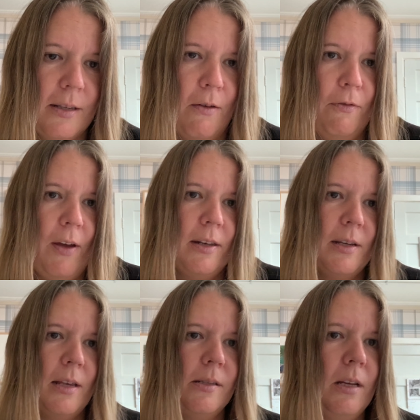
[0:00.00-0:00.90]
So
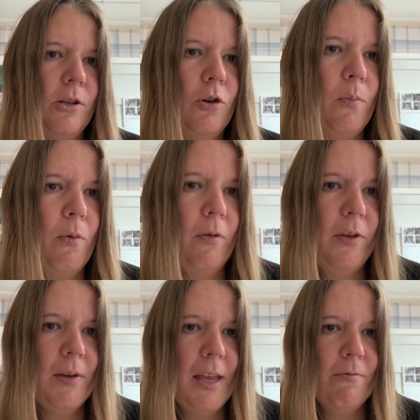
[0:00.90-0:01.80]
fantastic job, all of
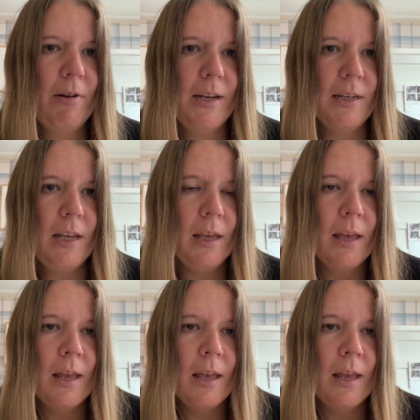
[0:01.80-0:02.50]
you. Keep reading.